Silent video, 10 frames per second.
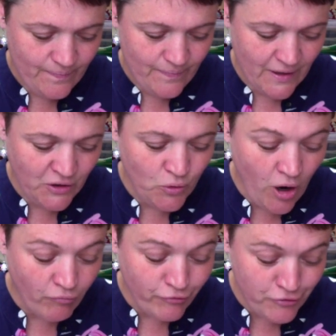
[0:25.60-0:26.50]
And you
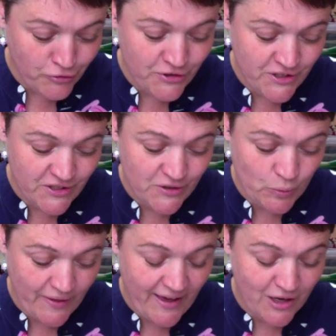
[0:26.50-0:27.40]
confront us
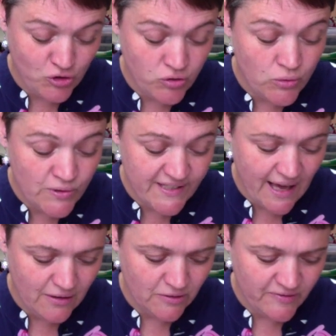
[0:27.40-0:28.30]
with our true
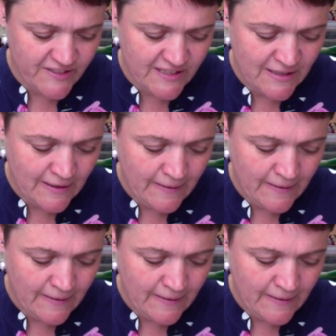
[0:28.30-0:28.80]
selves.